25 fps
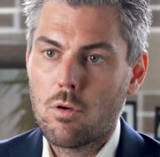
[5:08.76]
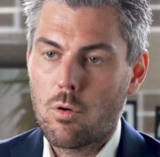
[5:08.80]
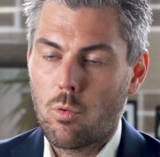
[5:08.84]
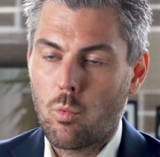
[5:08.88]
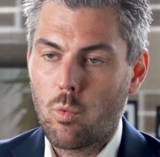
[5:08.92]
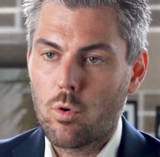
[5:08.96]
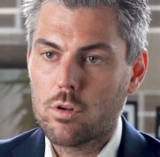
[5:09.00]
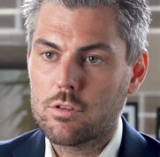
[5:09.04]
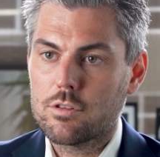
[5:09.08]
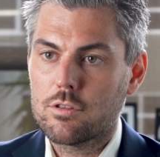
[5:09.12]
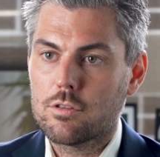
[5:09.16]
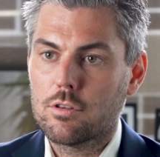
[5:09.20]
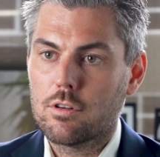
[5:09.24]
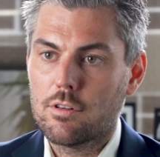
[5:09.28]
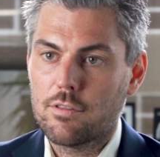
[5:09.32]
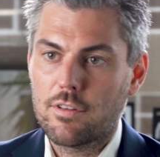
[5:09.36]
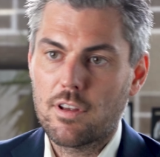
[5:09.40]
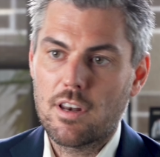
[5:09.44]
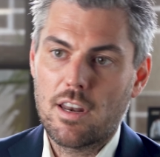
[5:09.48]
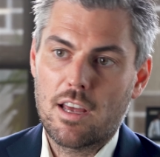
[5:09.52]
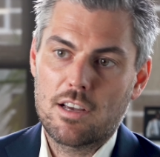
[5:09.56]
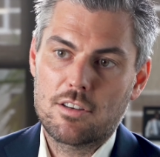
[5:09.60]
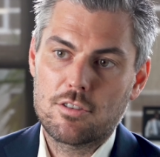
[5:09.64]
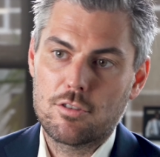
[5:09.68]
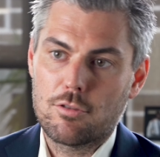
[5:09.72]
what sort of
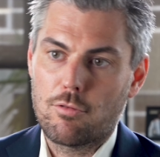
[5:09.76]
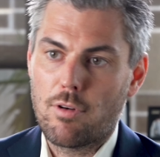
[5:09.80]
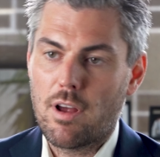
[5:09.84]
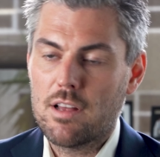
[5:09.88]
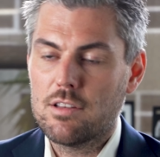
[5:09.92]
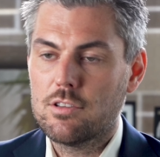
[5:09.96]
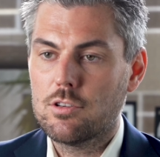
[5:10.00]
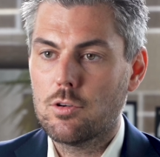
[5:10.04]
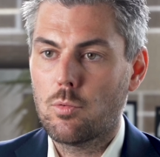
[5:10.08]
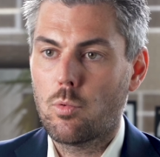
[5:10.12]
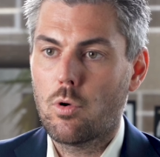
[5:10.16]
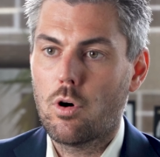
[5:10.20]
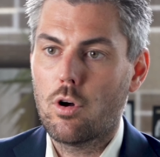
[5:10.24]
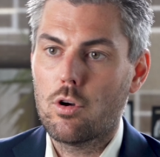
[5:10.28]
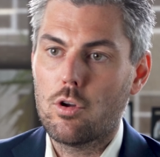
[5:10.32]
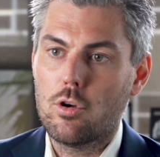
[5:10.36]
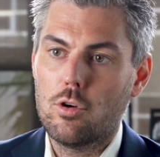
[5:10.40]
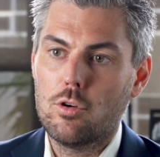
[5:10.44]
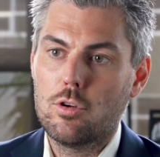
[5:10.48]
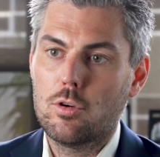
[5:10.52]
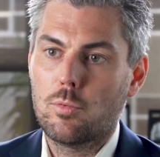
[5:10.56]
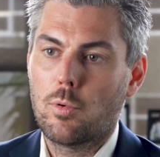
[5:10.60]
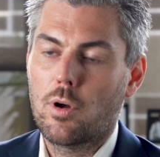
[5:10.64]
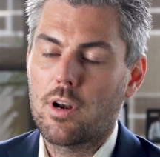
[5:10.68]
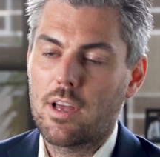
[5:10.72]
connection rates you want, who
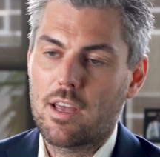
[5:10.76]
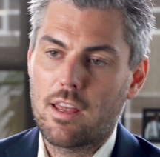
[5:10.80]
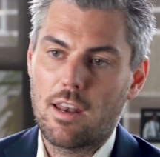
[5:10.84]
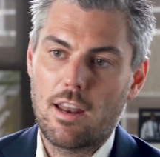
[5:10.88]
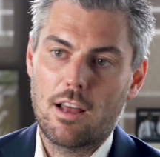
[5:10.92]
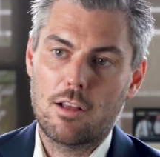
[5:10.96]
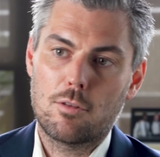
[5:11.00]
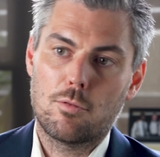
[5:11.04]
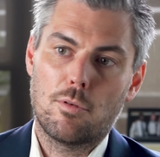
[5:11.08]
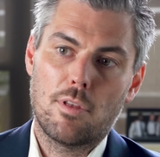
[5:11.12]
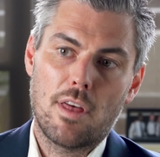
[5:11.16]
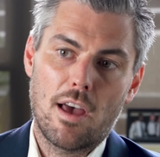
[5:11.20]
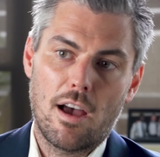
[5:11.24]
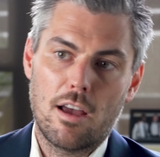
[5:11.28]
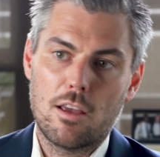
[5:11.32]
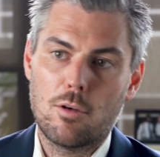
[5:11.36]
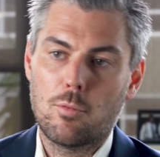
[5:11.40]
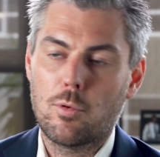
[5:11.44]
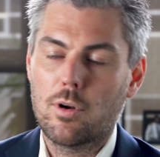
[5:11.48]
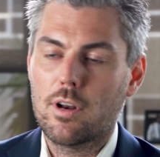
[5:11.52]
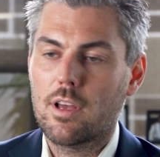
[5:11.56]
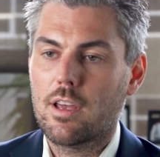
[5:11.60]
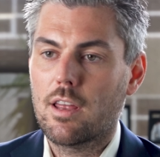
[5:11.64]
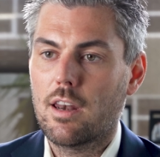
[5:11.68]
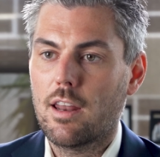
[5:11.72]
you want to connect with, how you
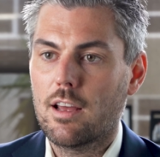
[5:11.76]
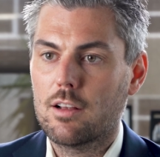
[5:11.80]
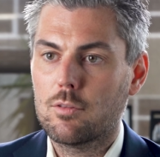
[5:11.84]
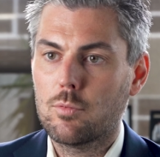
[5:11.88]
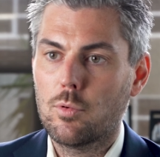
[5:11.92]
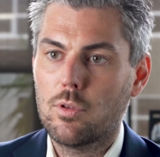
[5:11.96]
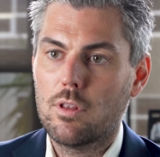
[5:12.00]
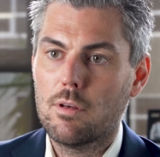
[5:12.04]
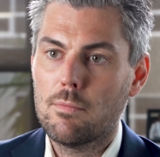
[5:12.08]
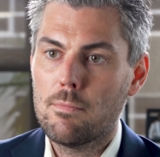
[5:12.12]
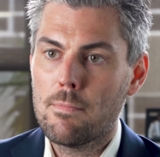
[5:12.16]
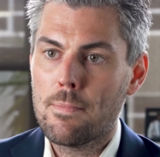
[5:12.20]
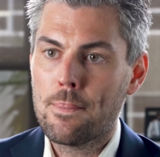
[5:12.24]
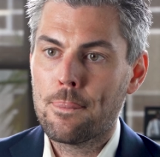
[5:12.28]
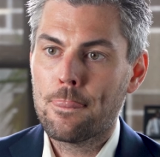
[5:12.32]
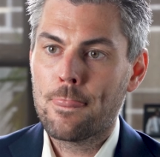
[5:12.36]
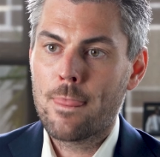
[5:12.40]
want to connect with them.